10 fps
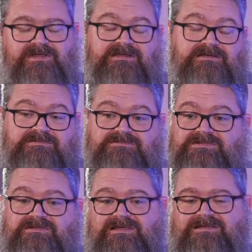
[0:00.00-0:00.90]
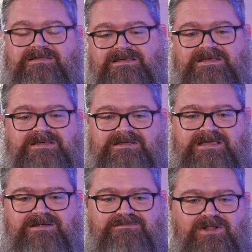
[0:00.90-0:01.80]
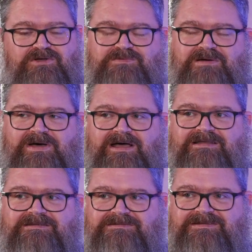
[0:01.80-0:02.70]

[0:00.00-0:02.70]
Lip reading: Kind of blows my mind.